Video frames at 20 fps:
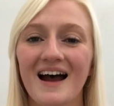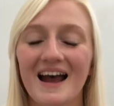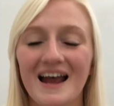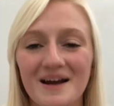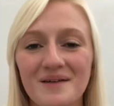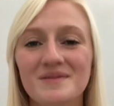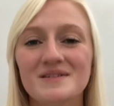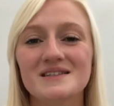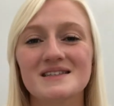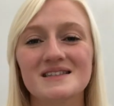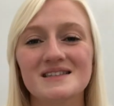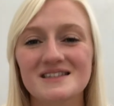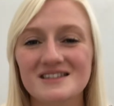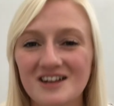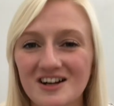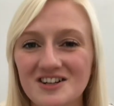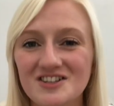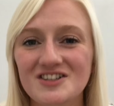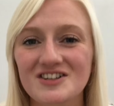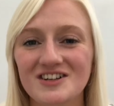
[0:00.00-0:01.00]
it was
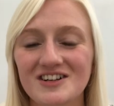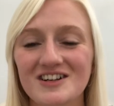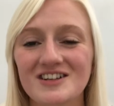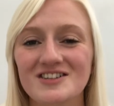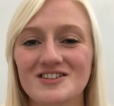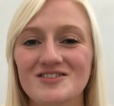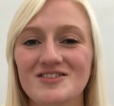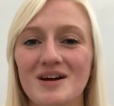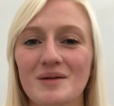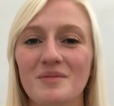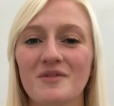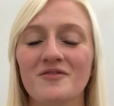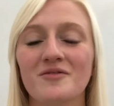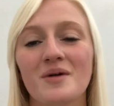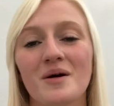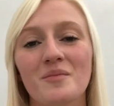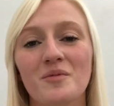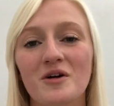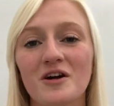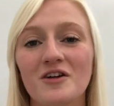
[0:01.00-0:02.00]
such a good trip. And
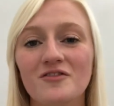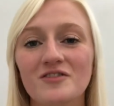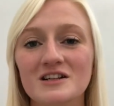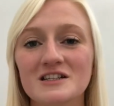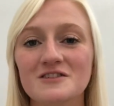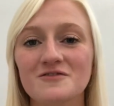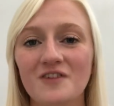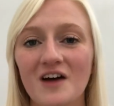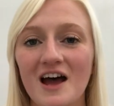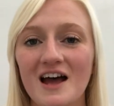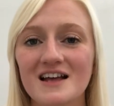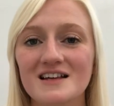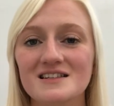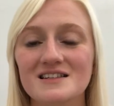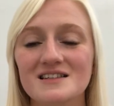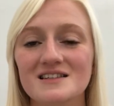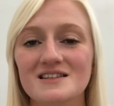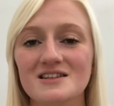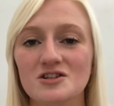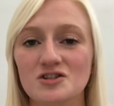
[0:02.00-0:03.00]
for my boyfriend's
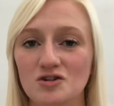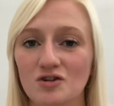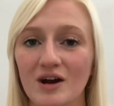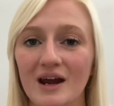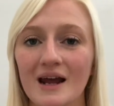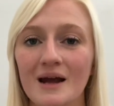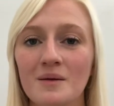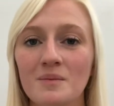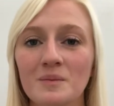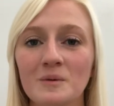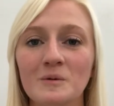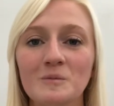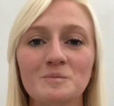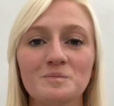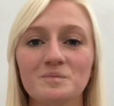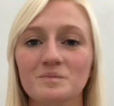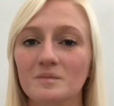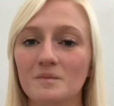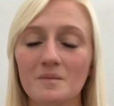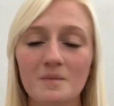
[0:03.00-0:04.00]
first trip,
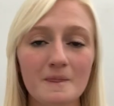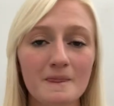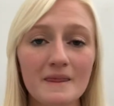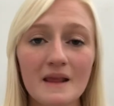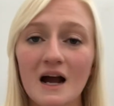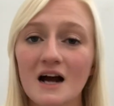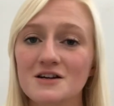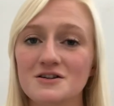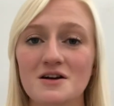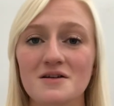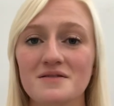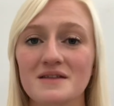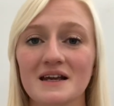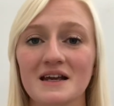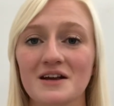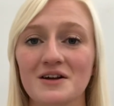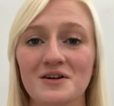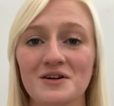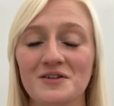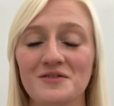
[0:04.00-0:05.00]
I don't
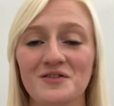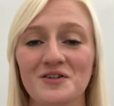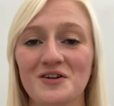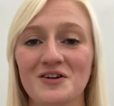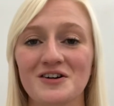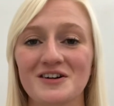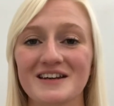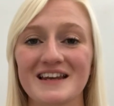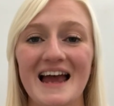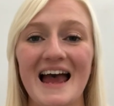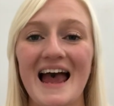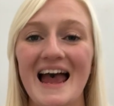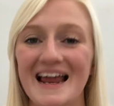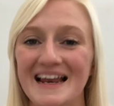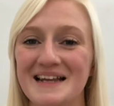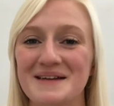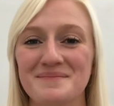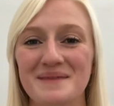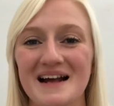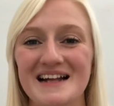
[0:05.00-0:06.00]
think it could have gone
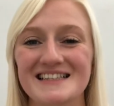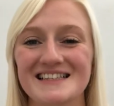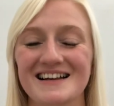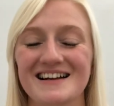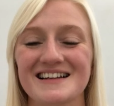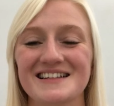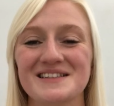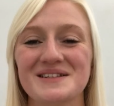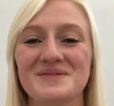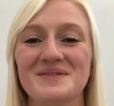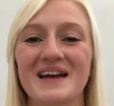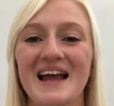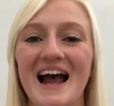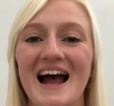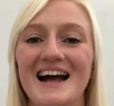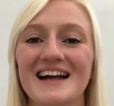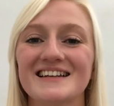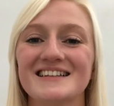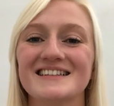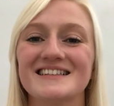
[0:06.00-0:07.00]
any better. So we
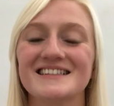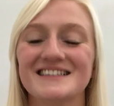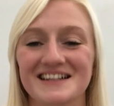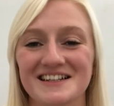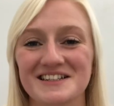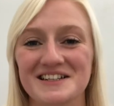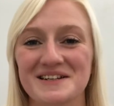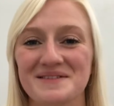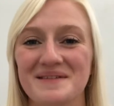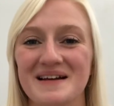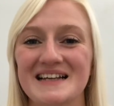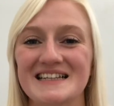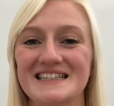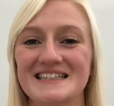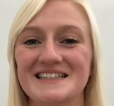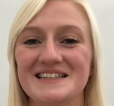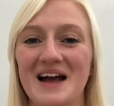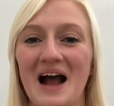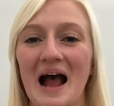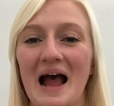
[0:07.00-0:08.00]
had such an
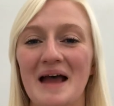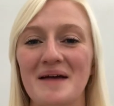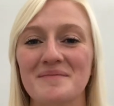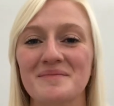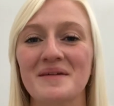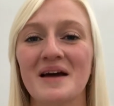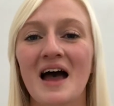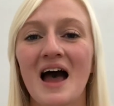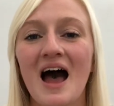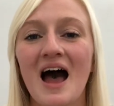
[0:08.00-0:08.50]
amazing time.